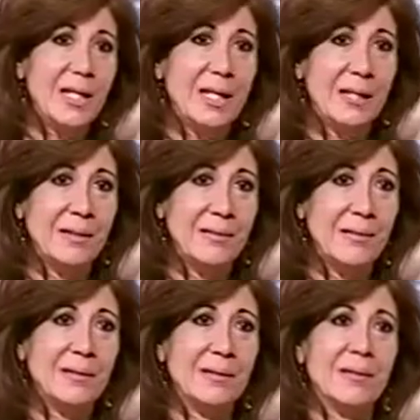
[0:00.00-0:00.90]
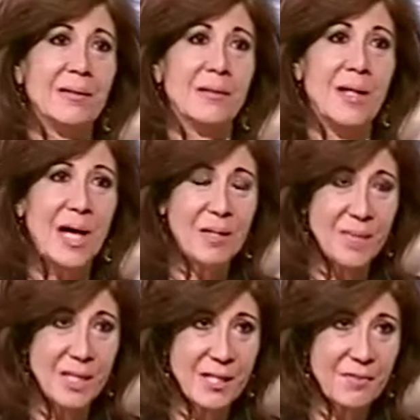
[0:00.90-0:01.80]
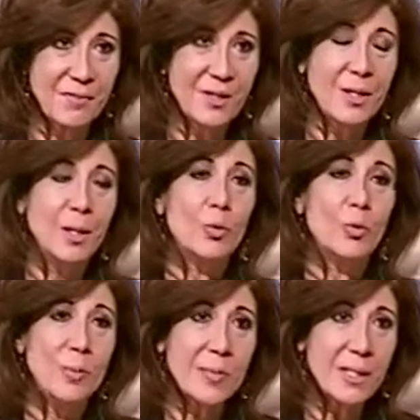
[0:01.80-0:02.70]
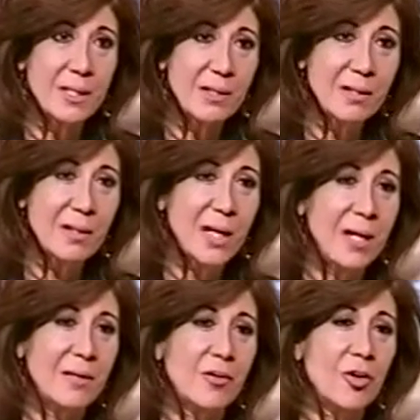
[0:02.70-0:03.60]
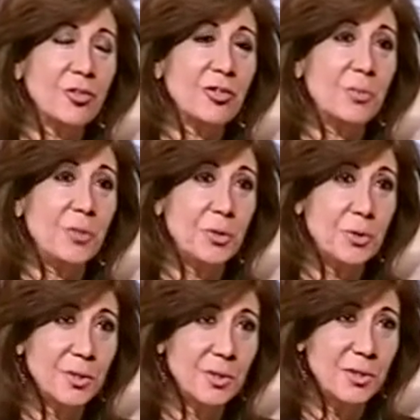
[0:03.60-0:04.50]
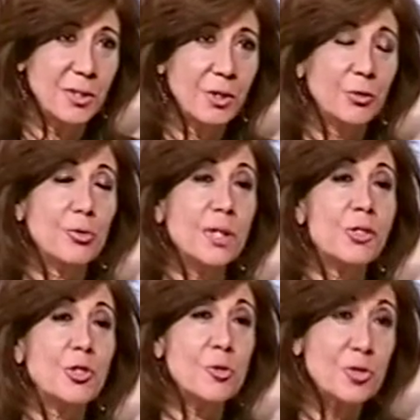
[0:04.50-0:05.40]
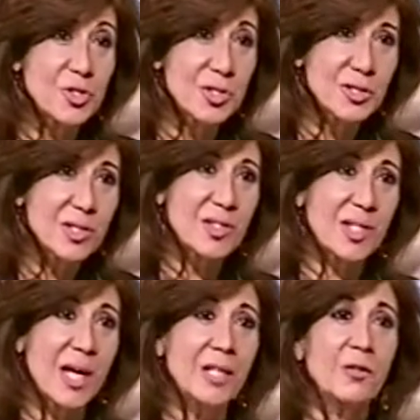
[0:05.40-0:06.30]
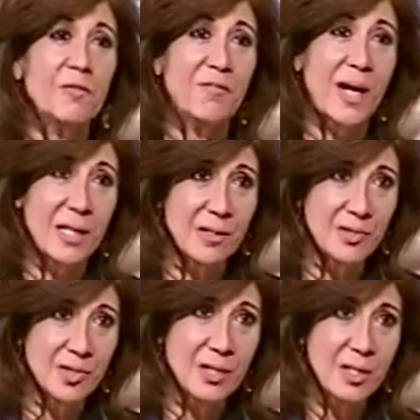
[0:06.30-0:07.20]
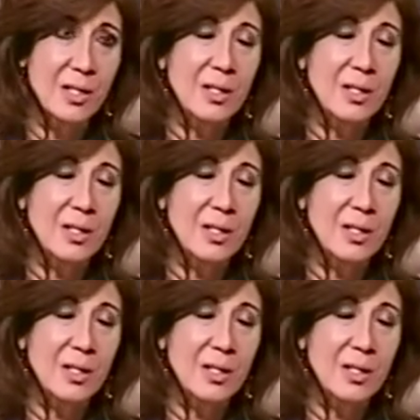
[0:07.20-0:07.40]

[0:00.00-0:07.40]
Mm. And uh, I believe women can contribute to reduce this kind of violence